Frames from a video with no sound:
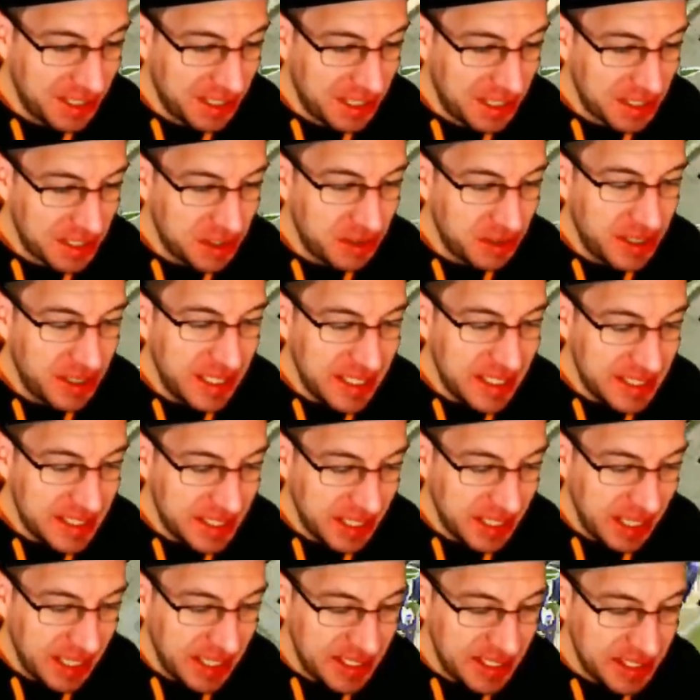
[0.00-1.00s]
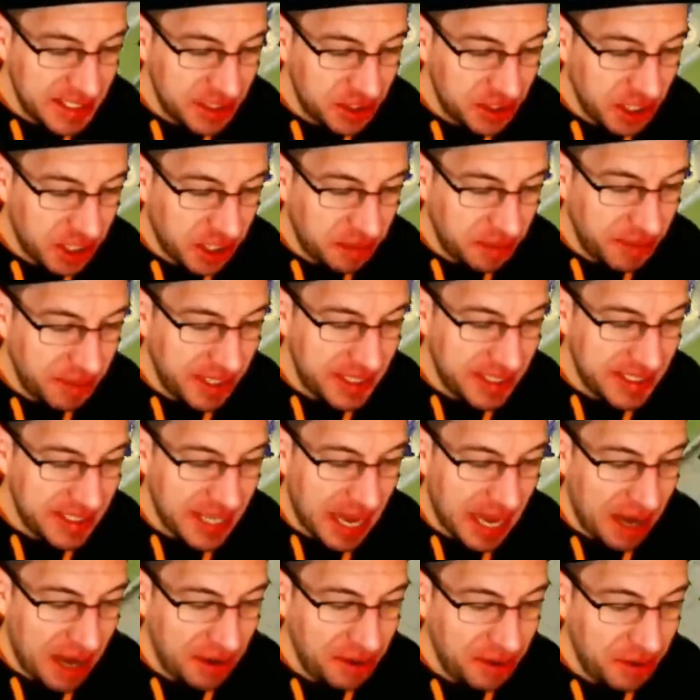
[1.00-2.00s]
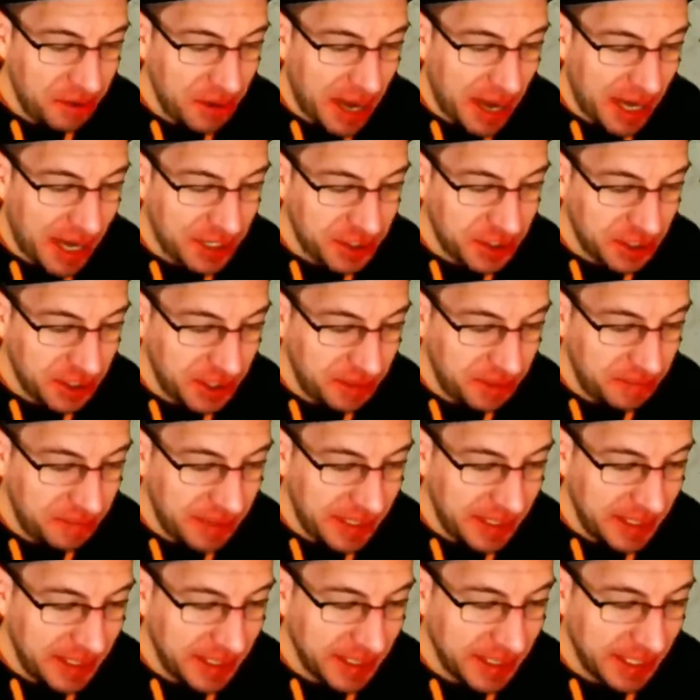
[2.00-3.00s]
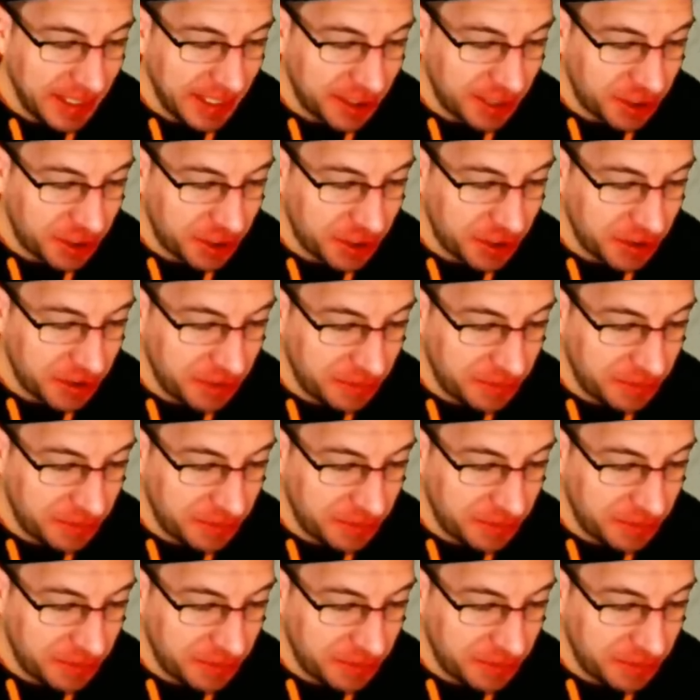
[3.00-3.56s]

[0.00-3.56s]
So this, ladies and gentlemen, is how you actually beat Lich.